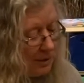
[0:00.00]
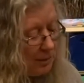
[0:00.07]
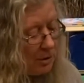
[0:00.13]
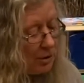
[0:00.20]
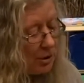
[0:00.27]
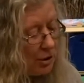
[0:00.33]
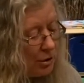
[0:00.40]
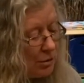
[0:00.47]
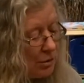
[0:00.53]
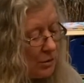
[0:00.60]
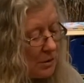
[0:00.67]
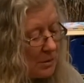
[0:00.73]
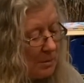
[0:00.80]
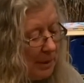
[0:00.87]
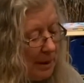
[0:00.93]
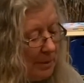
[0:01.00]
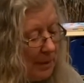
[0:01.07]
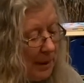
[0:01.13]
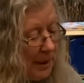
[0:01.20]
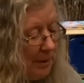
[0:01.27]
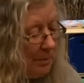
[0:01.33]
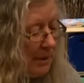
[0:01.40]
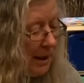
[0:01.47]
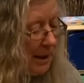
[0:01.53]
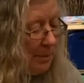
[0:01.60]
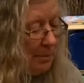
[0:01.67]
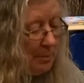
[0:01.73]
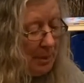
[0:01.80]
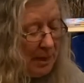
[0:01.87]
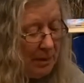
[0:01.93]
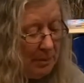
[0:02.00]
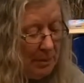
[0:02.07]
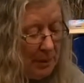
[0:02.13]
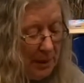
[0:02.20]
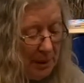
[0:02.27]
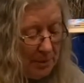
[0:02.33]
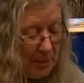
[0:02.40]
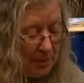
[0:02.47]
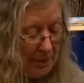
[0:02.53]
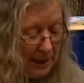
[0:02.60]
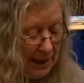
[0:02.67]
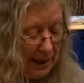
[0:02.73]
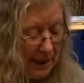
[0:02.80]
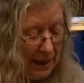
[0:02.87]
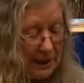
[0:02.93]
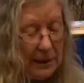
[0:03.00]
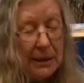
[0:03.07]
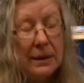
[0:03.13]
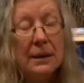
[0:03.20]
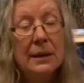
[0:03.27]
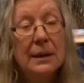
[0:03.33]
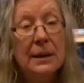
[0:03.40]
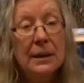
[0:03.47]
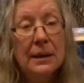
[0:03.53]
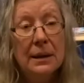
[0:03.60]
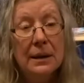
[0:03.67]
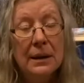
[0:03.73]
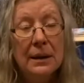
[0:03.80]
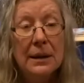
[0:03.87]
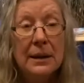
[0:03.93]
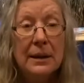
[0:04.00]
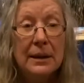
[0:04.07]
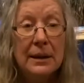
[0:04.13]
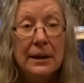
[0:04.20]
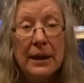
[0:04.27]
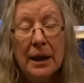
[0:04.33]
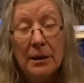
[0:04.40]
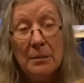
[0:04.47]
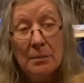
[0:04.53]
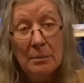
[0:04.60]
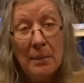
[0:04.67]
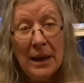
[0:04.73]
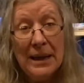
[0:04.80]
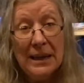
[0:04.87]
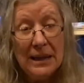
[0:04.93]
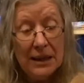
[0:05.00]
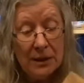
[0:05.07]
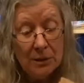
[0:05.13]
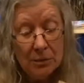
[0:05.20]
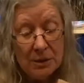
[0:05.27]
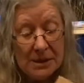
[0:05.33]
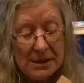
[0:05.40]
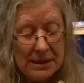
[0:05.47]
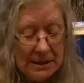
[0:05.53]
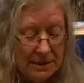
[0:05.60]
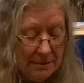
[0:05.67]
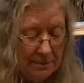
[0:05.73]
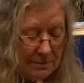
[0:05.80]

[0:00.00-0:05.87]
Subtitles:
going to use my brown paper bag that my kit was in,